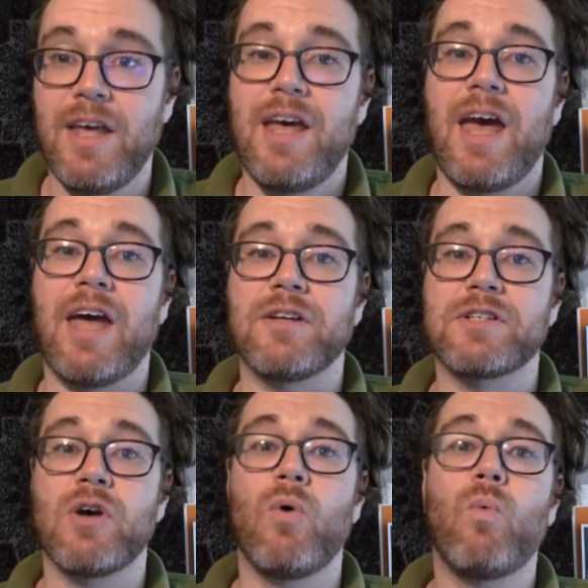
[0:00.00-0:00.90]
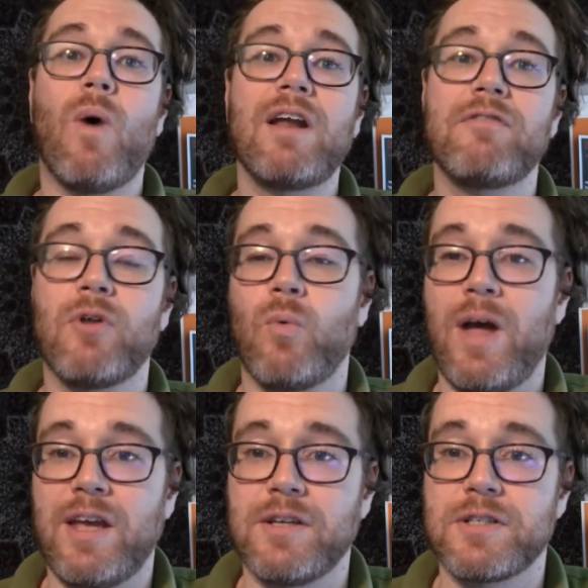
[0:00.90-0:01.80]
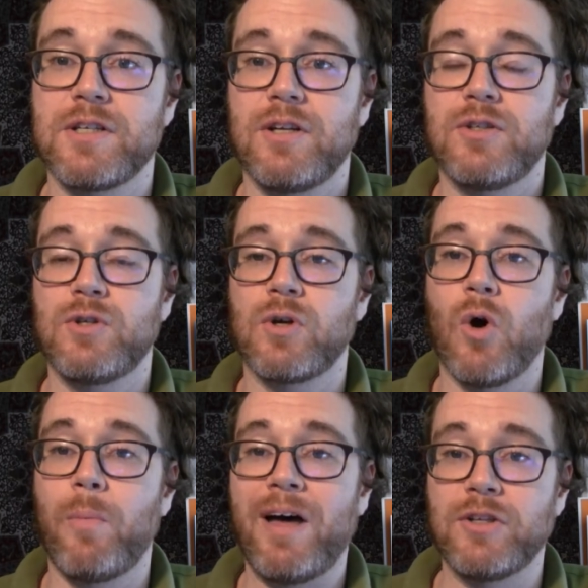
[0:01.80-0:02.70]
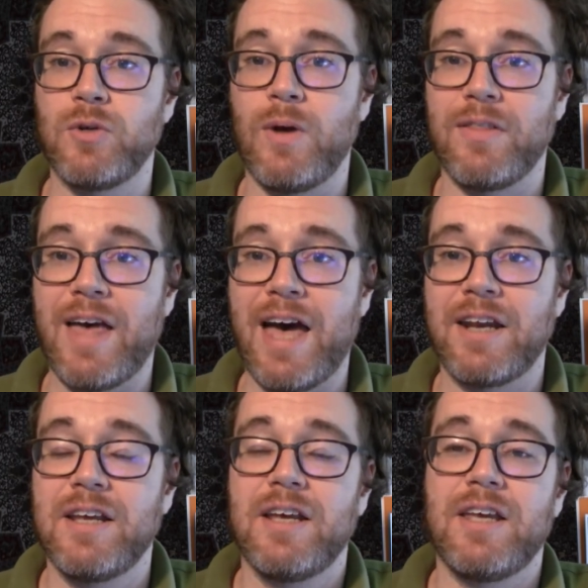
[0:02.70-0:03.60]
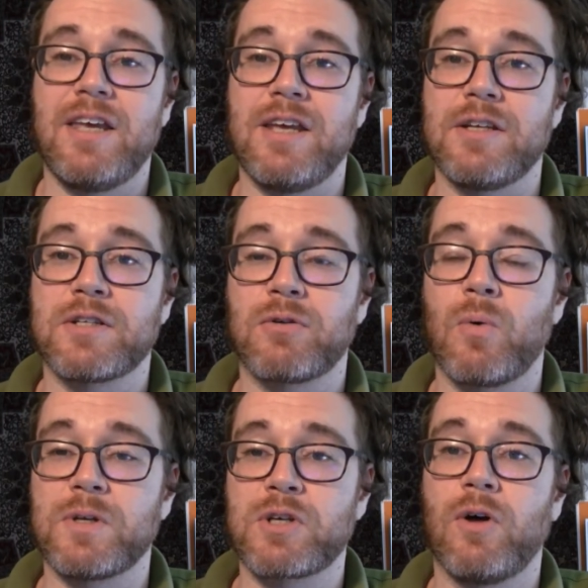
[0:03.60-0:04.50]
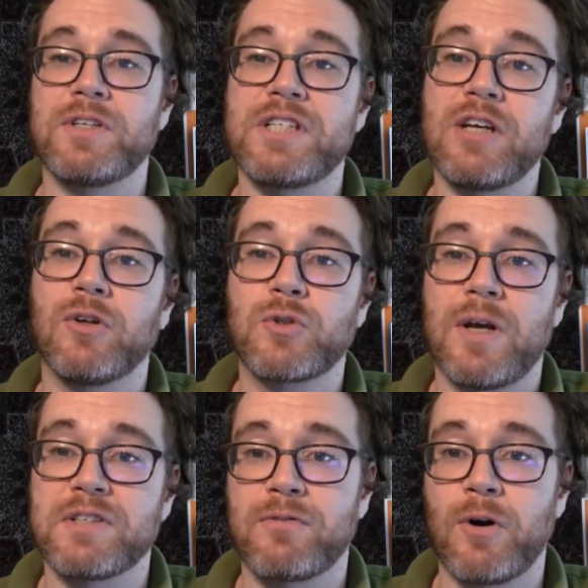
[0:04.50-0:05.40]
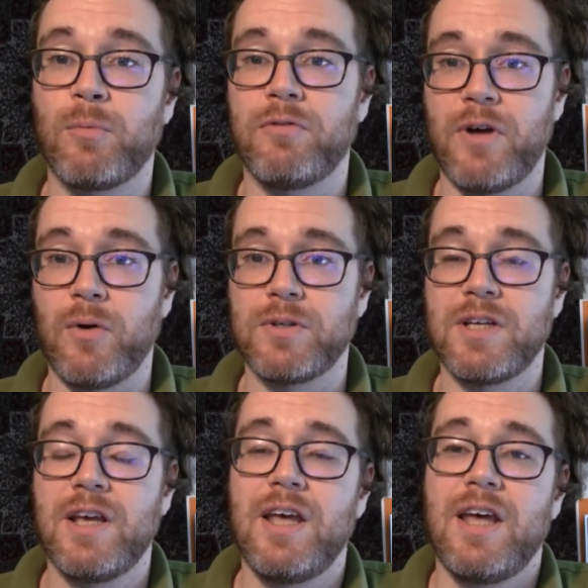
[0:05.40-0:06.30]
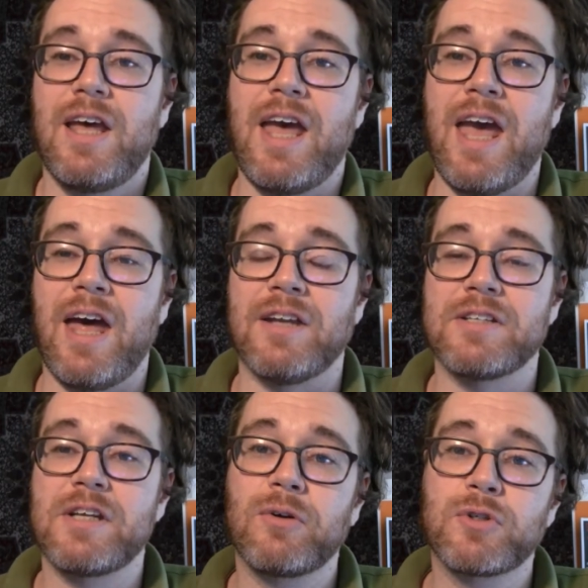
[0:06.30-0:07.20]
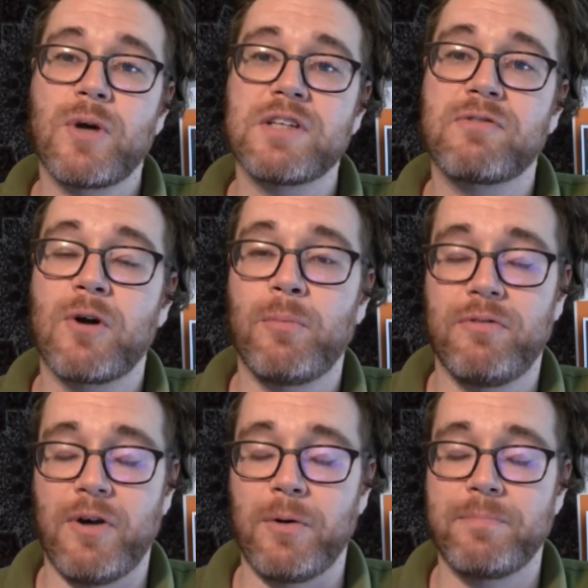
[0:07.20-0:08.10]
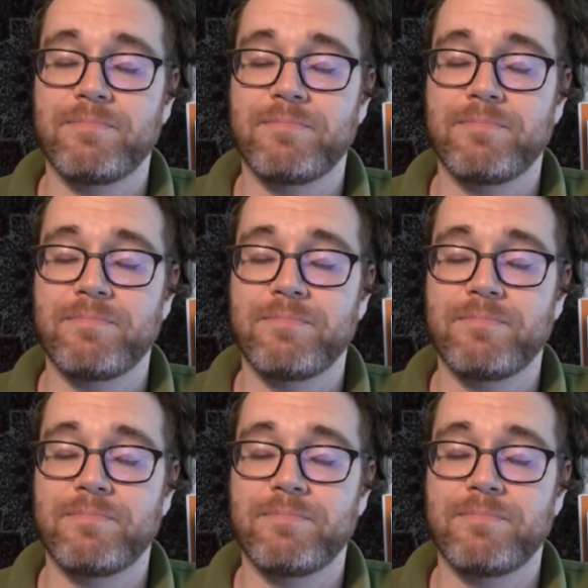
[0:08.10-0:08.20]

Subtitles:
And so one of the ways to go about doing that is through what's called single transferable vote. And single transferable vote,